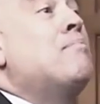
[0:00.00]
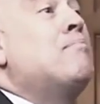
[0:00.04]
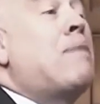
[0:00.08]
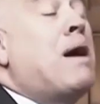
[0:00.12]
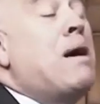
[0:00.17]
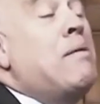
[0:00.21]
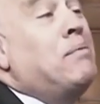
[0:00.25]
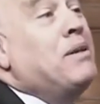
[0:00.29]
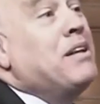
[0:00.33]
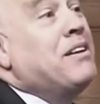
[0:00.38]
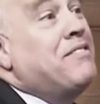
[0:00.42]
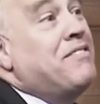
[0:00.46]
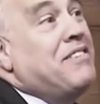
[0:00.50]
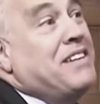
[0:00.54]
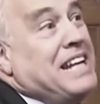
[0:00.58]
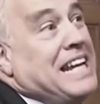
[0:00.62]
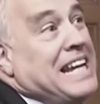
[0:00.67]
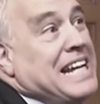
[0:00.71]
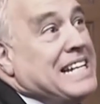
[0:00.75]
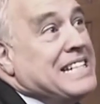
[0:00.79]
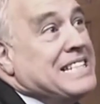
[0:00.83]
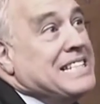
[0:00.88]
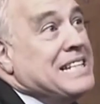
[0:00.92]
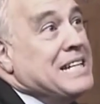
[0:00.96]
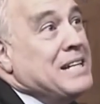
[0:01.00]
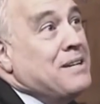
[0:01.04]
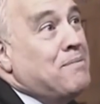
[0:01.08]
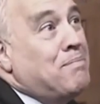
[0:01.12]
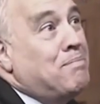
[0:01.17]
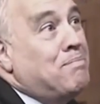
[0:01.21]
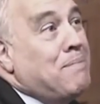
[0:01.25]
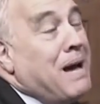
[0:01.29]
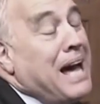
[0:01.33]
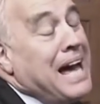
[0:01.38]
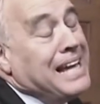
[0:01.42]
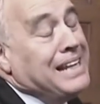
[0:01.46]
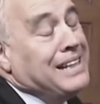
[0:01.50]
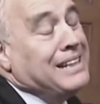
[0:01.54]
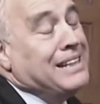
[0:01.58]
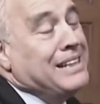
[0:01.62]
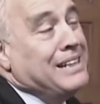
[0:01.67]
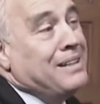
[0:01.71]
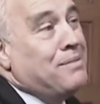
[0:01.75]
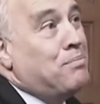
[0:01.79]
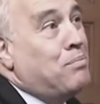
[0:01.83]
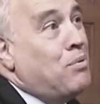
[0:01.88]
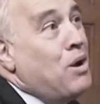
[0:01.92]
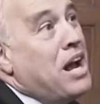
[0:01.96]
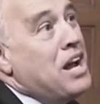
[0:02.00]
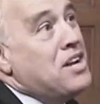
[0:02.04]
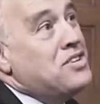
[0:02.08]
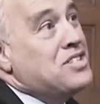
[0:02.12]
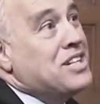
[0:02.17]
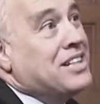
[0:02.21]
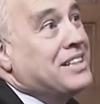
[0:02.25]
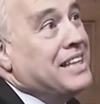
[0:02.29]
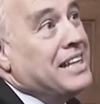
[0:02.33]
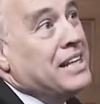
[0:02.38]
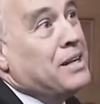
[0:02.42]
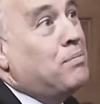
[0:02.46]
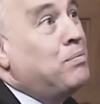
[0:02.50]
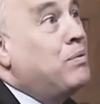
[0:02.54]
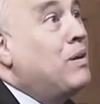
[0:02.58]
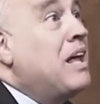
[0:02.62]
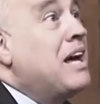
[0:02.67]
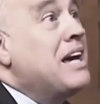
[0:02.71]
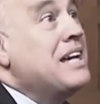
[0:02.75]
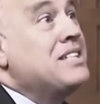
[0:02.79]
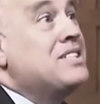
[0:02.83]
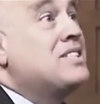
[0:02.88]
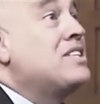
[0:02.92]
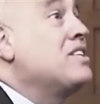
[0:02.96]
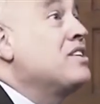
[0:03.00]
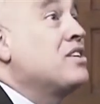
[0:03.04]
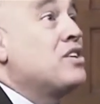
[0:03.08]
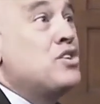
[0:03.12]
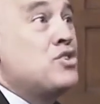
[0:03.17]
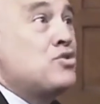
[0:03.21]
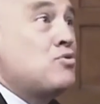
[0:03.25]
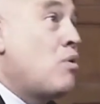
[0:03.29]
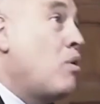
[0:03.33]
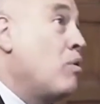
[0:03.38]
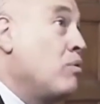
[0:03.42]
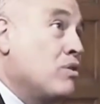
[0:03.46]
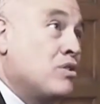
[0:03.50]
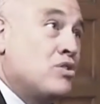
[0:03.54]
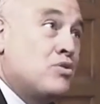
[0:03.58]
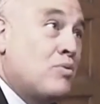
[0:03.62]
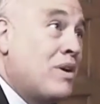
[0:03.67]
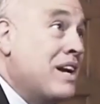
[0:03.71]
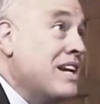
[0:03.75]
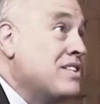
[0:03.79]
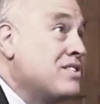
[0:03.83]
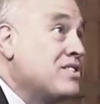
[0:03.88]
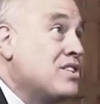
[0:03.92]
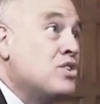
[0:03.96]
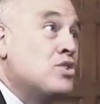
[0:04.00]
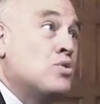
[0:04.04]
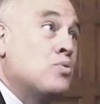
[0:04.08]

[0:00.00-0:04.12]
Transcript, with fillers: public financing pilot project that applies to the controllers race in